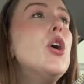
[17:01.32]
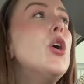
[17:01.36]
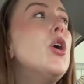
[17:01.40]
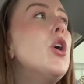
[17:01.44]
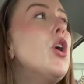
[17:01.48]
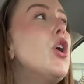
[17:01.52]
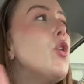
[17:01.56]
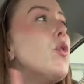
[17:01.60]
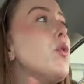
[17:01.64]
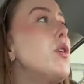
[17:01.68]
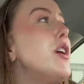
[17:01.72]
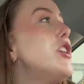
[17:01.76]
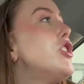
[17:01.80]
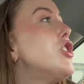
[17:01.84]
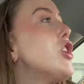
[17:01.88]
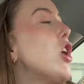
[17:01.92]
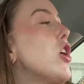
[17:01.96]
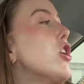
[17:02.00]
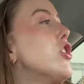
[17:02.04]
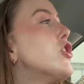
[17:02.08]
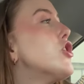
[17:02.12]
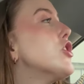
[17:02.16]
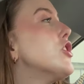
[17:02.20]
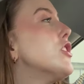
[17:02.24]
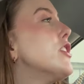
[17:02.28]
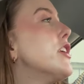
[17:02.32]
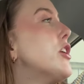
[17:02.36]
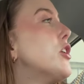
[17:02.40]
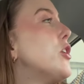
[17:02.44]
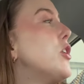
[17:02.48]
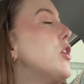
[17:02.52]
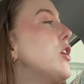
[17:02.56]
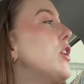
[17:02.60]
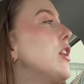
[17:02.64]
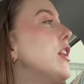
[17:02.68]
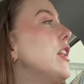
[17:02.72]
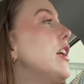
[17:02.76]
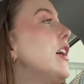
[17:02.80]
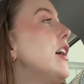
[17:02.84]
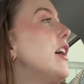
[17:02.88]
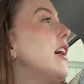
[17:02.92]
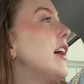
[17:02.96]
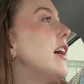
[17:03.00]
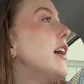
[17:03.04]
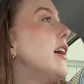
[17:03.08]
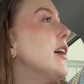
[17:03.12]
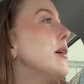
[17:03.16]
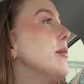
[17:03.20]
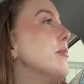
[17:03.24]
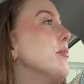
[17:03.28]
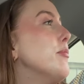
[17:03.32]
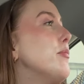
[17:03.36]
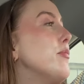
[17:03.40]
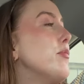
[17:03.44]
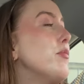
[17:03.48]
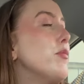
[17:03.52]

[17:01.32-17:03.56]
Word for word: recharge a little, um,